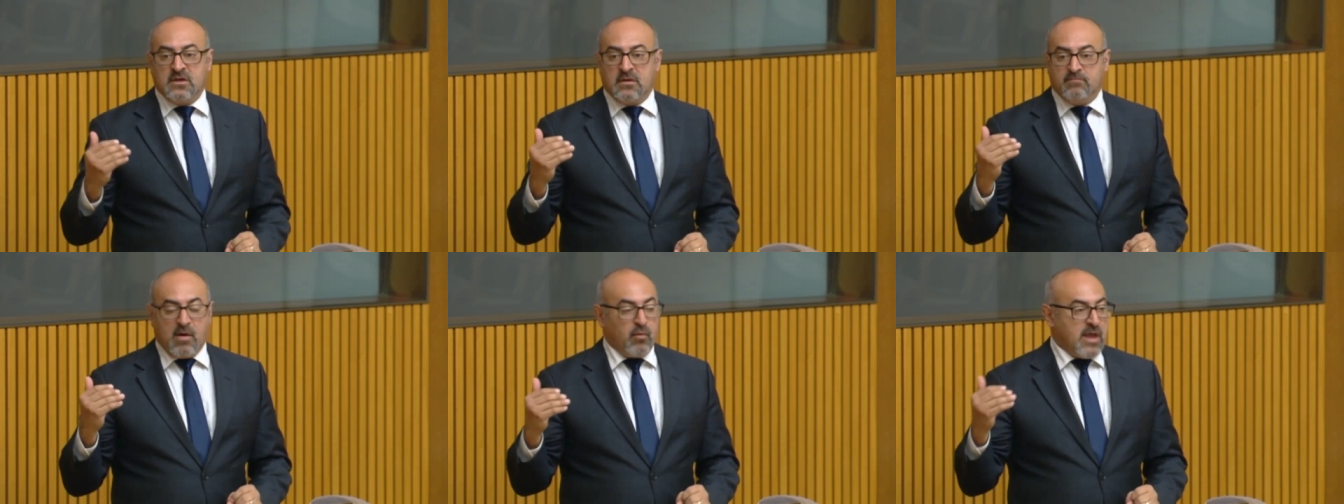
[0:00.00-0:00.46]

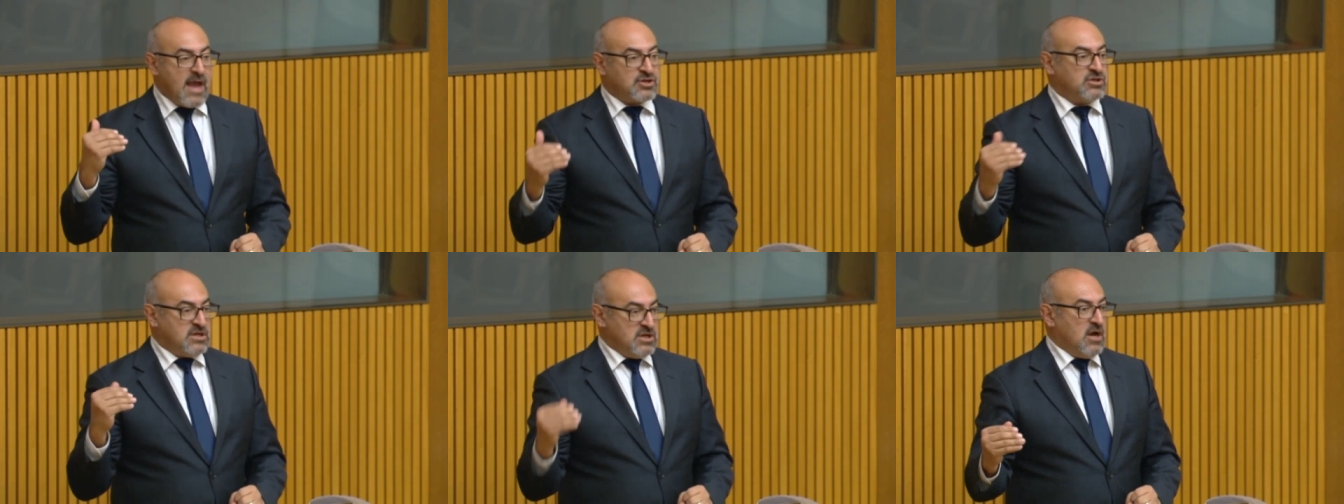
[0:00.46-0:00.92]
but we
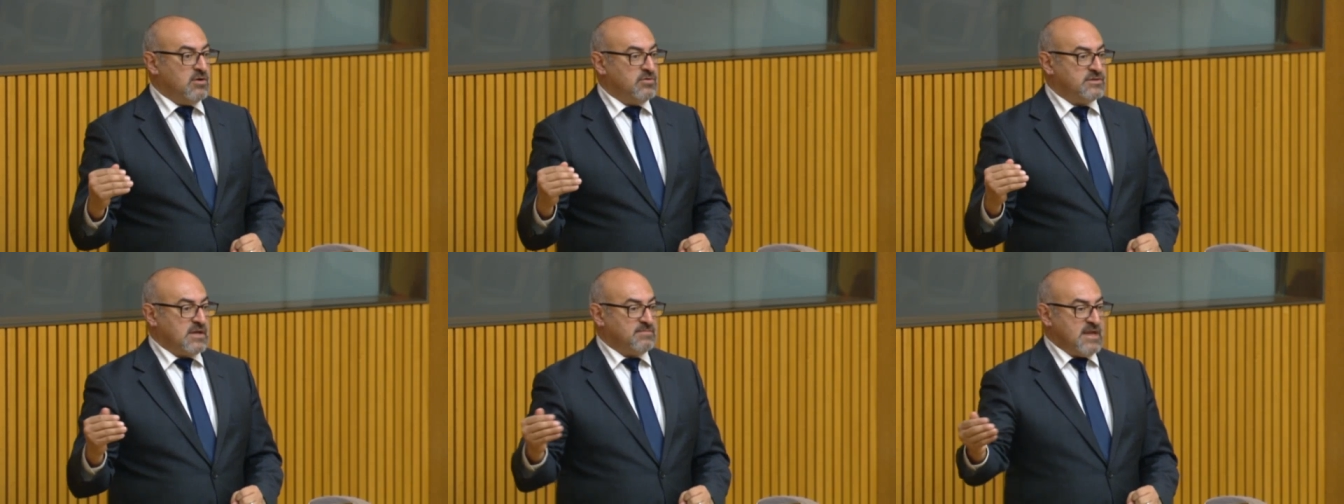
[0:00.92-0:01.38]
actually know
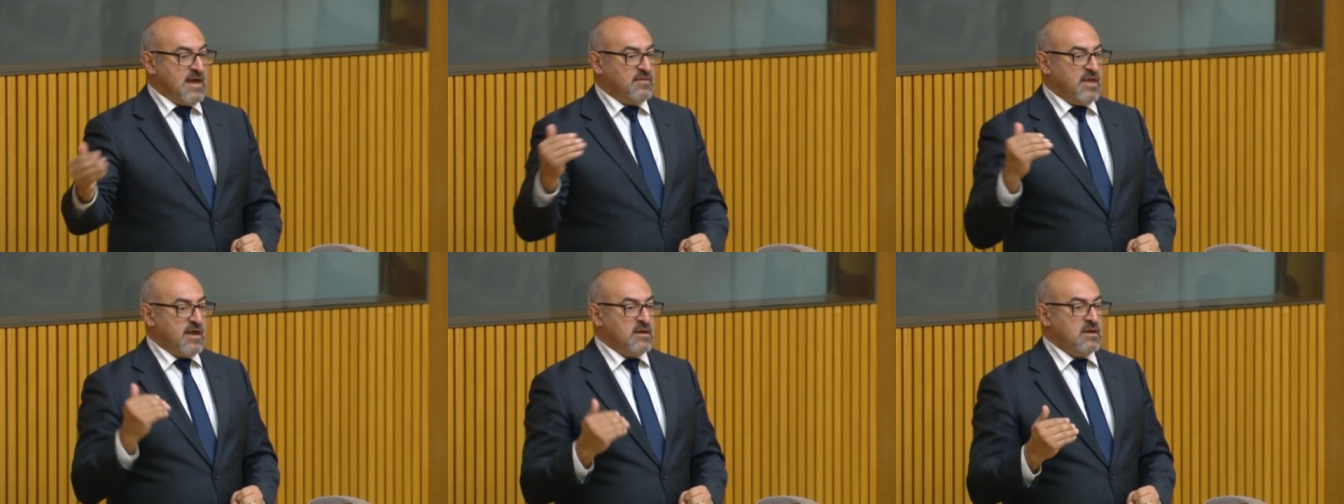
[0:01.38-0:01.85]
deep down
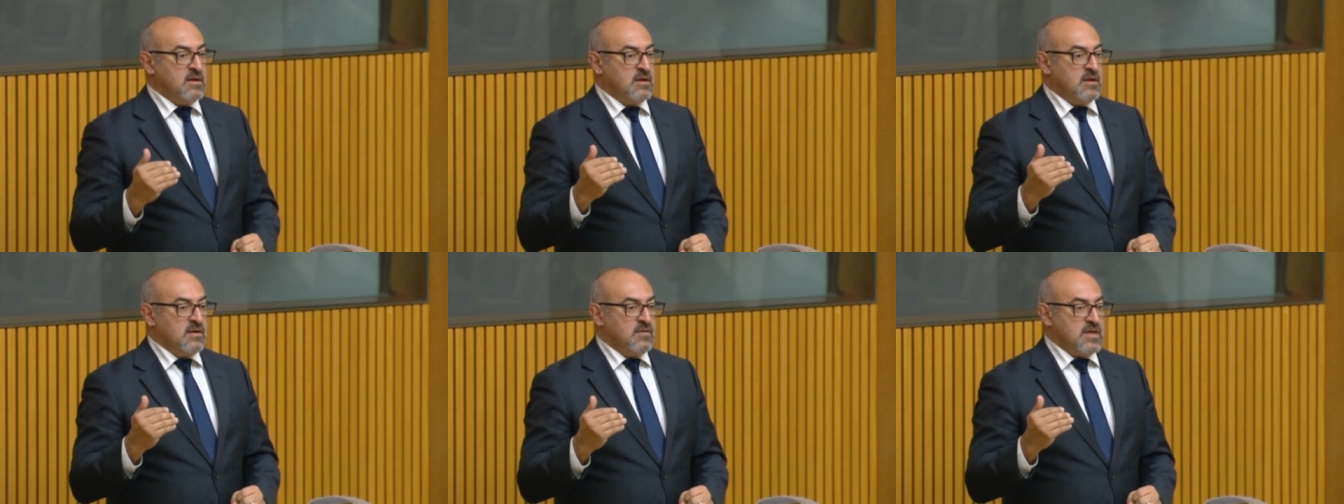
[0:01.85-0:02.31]
that
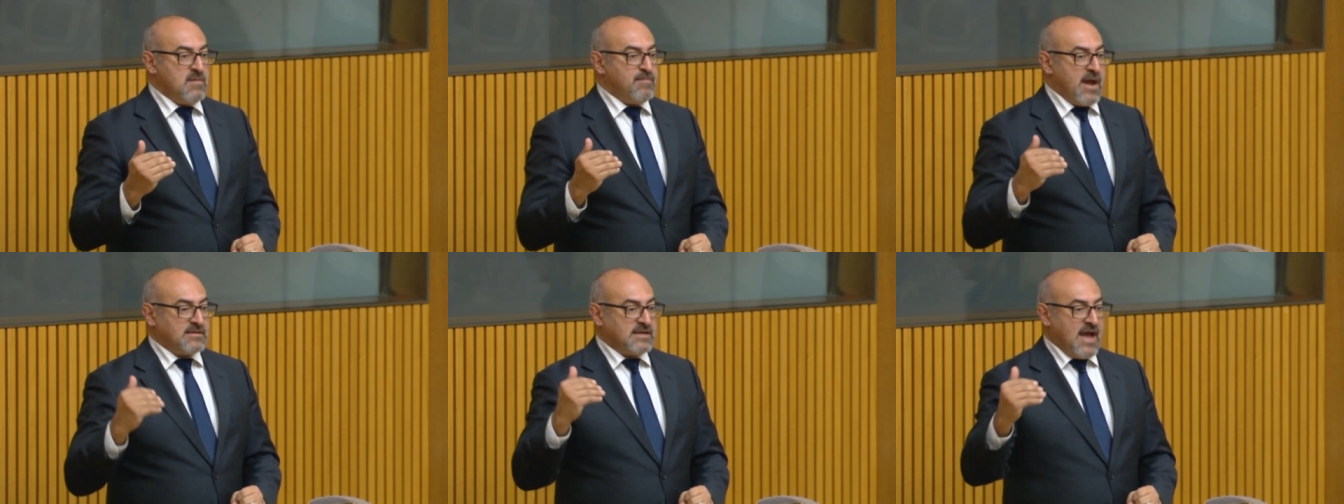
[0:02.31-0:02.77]
the
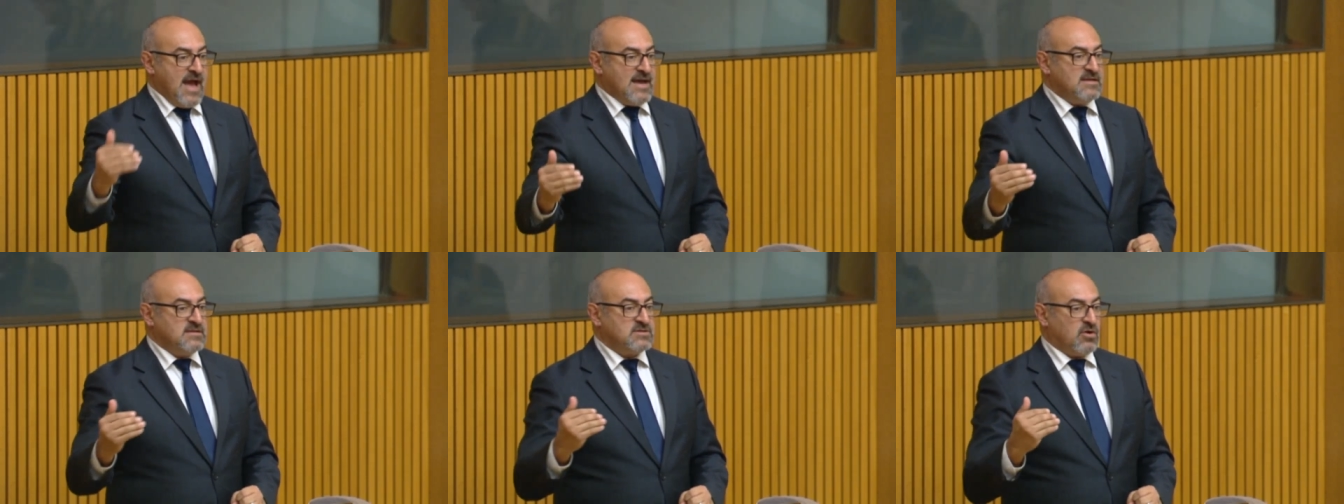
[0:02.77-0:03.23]
impact it
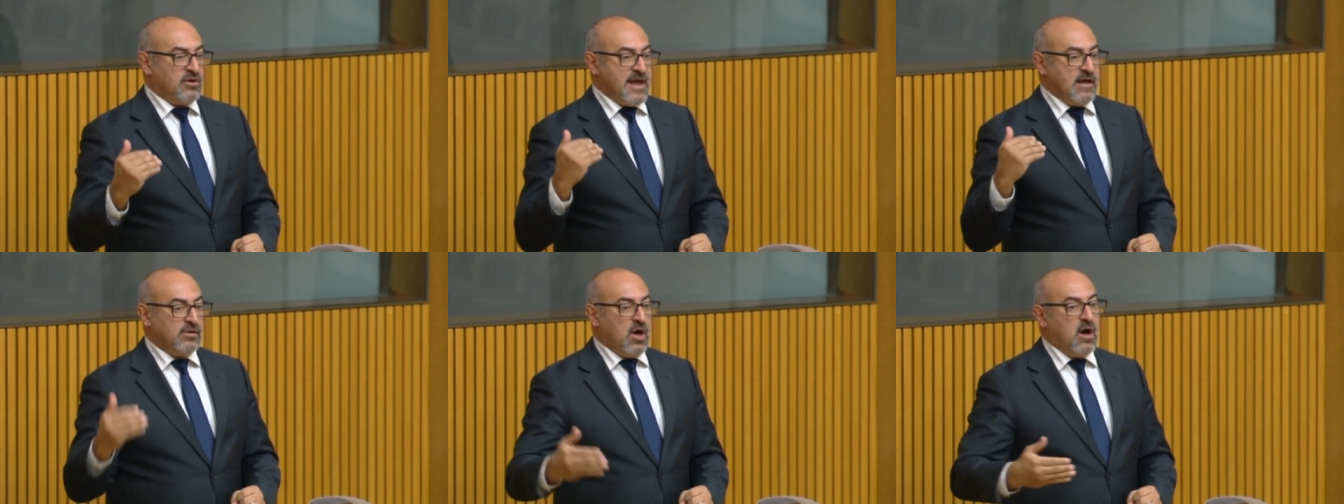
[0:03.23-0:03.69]
has on
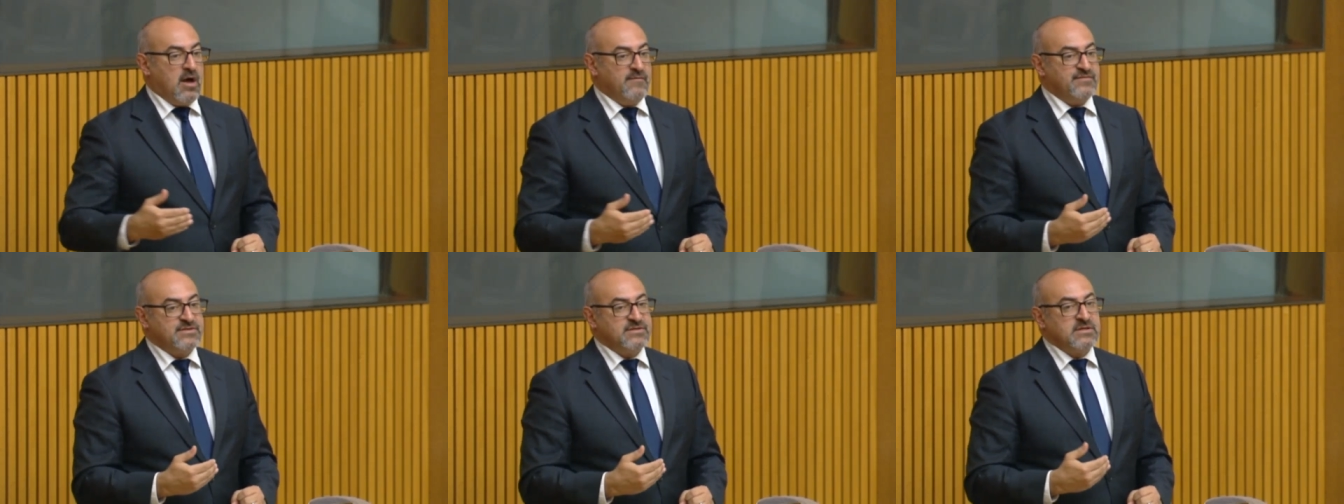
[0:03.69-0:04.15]
our
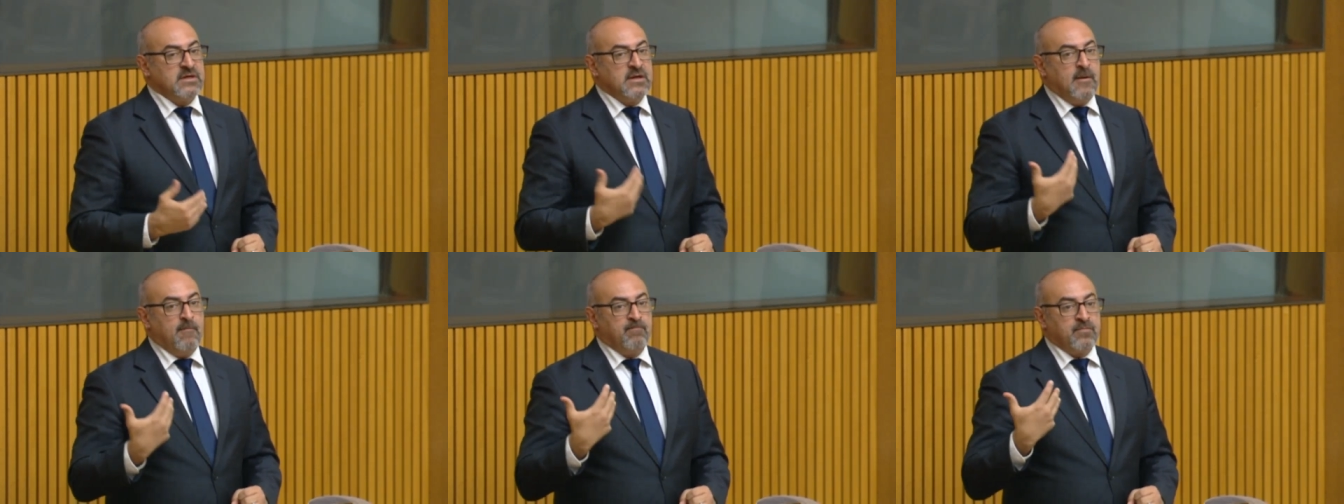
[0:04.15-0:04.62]
lives
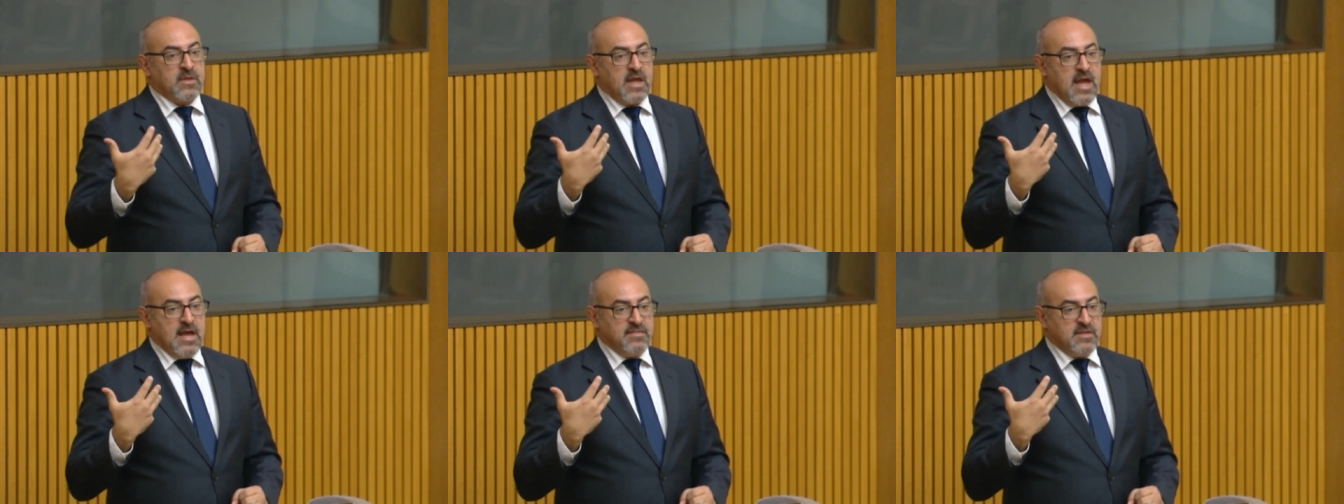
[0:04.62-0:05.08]

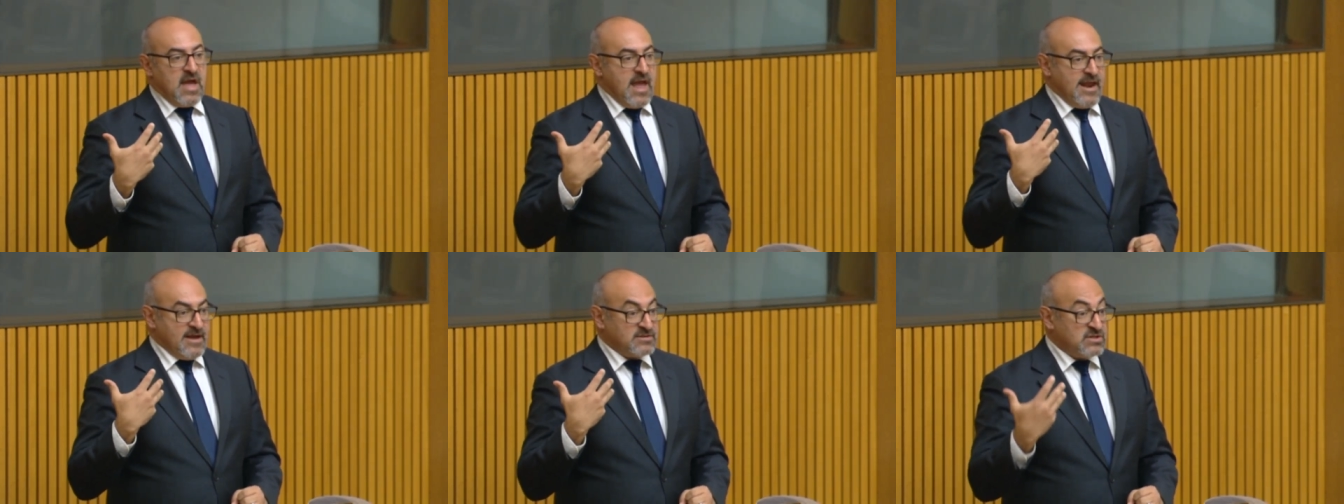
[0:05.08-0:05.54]
and
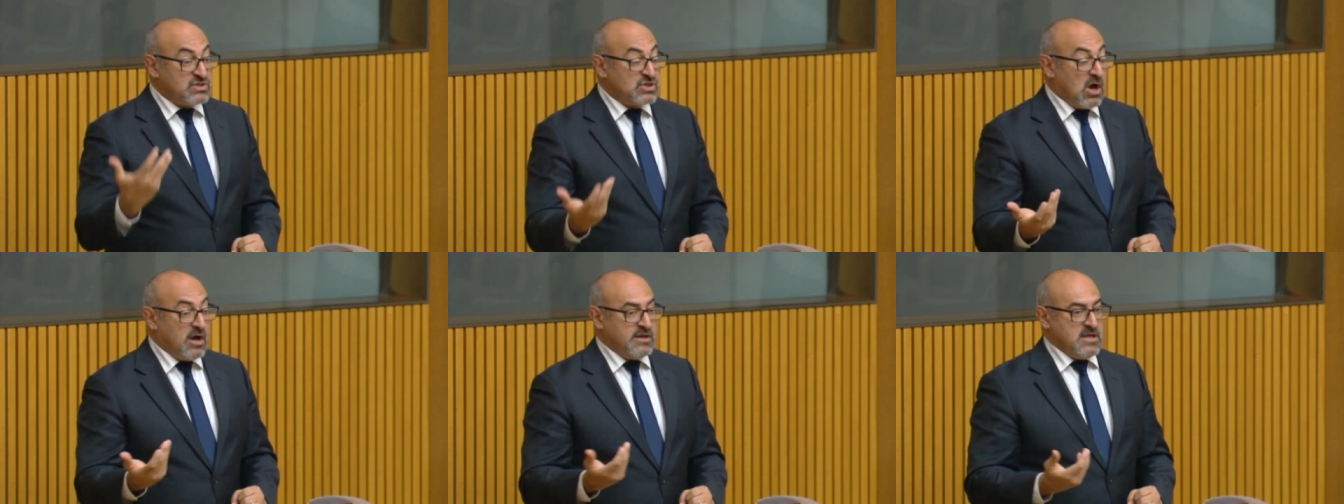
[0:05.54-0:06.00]
our
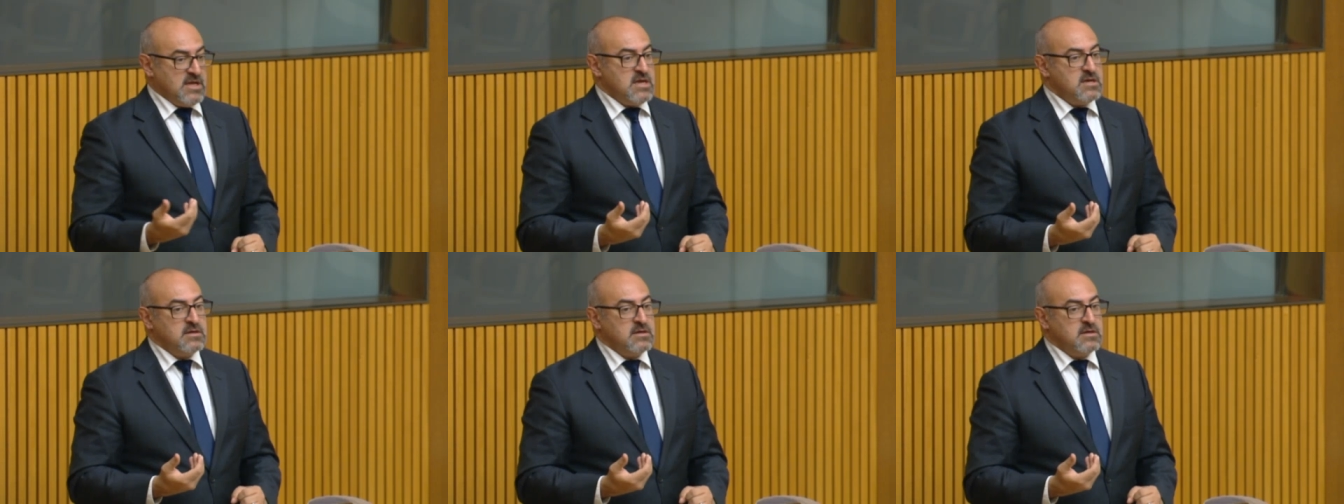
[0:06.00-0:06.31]
society